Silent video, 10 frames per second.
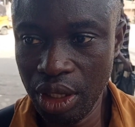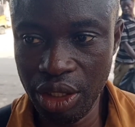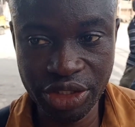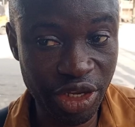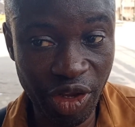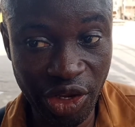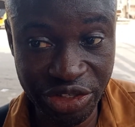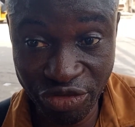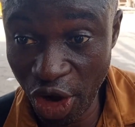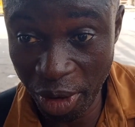
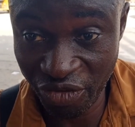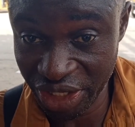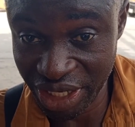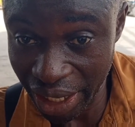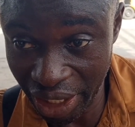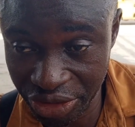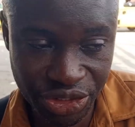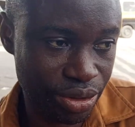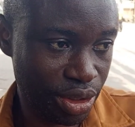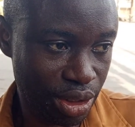It's a form of a challenge.